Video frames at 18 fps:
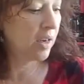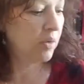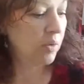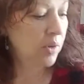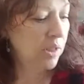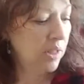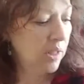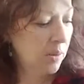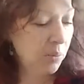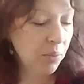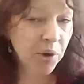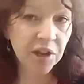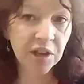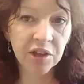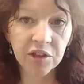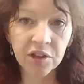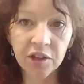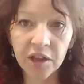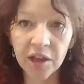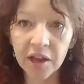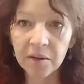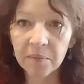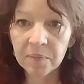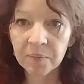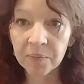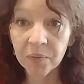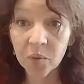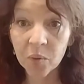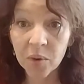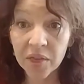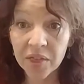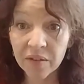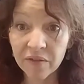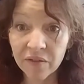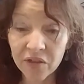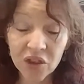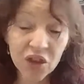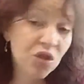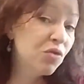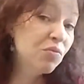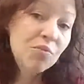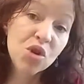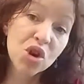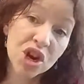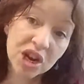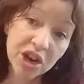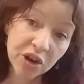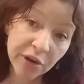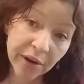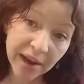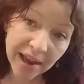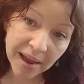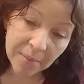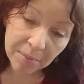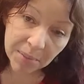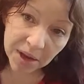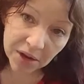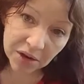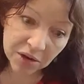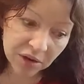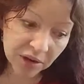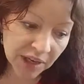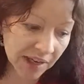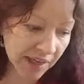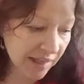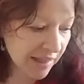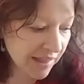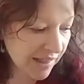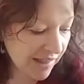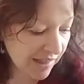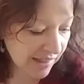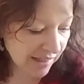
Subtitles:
I would sprinkle it a few more cranberries